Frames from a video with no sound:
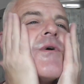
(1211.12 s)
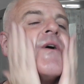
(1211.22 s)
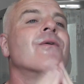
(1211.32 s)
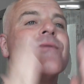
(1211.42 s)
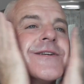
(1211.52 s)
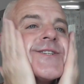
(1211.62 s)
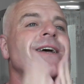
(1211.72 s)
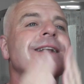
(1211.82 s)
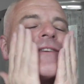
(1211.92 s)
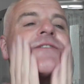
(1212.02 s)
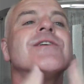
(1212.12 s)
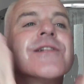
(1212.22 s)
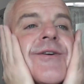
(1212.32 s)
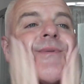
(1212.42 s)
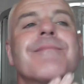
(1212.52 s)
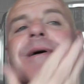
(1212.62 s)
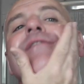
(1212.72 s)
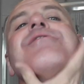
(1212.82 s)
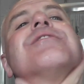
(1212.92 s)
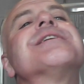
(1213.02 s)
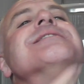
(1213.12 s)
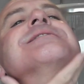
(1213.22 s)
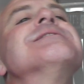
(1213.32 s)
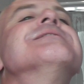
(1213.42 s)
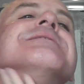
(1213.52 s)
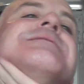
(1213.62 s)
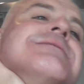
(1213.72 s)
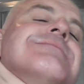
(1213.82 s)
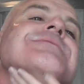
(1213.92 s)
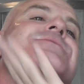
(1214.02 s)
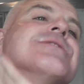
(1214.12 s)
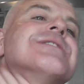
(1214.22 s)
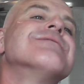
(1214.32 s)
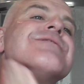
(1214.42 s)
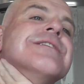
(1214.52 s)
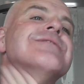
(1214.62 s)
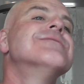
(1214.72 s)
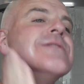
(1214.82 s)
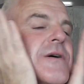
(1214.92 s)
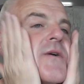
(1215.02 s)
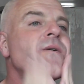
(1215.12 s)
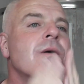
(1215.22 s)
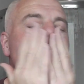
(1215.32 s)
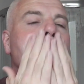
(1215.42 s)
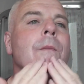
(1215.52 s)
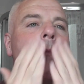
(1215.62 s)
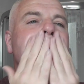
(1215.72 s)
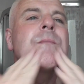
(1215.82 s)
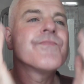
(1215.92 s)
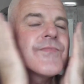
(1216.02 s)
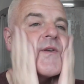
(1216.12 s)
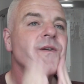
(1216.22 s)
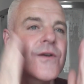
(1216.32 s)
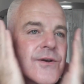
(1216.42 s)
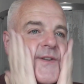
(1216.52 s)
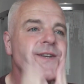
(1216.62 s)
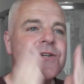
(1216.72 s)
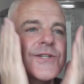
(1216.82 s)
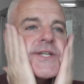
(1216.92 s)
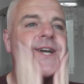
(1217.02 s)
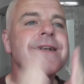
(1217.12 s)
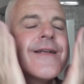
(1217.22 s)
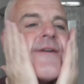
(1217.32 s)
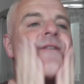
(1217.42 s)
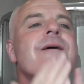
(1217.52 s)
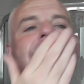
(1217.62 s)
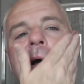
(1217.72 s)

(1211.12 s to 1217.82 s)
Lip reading: Oh, what a scent. It's got a little bit of menthol in it, which you can feel cooling your skin.